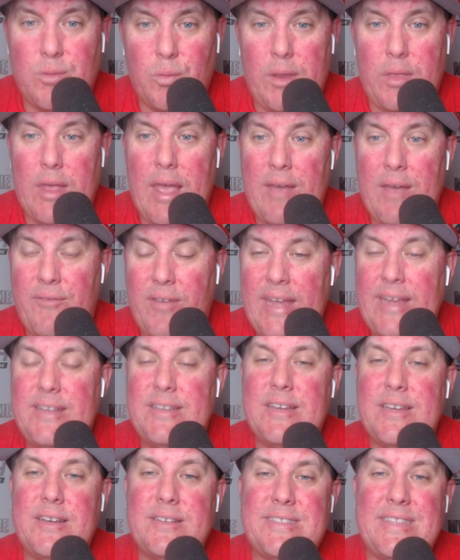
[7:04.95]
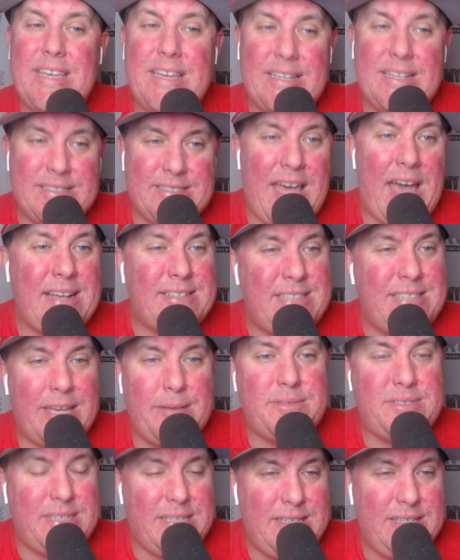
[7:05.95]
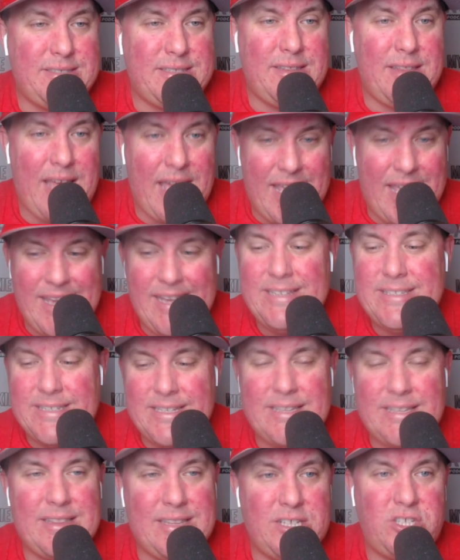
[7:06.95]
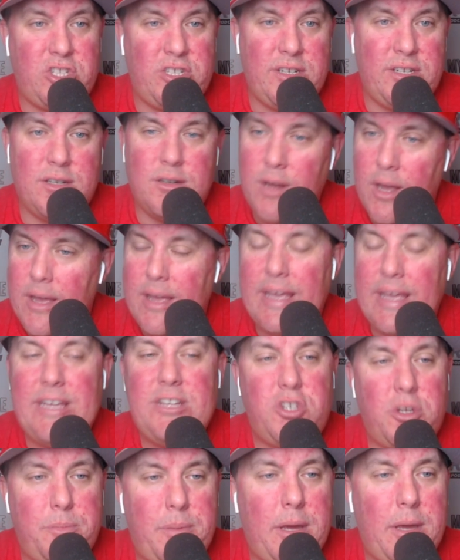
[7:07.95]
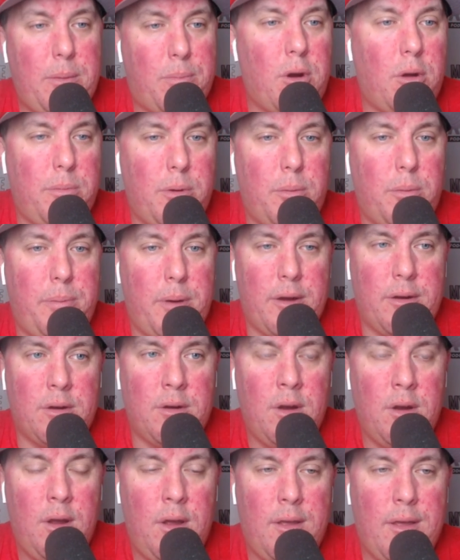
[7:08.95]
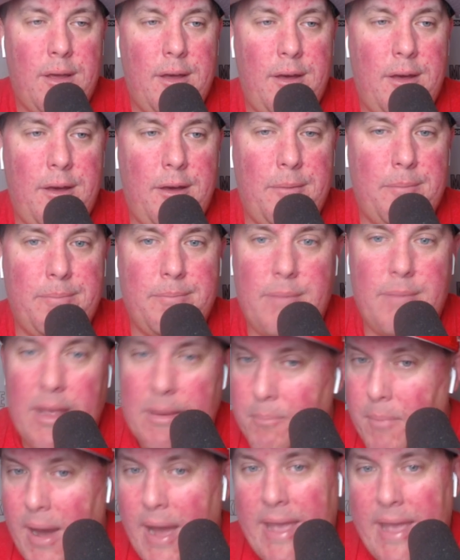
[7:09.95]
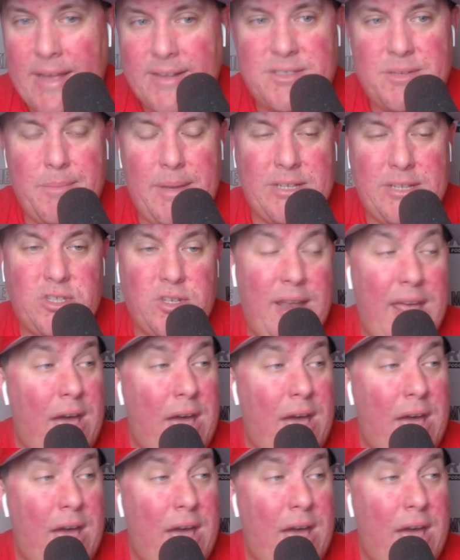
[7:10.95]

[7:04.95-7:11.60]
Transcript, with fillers: With if he does the exact same season that he did this year, he should be a Pro Bowl punter. Um, in my estimation.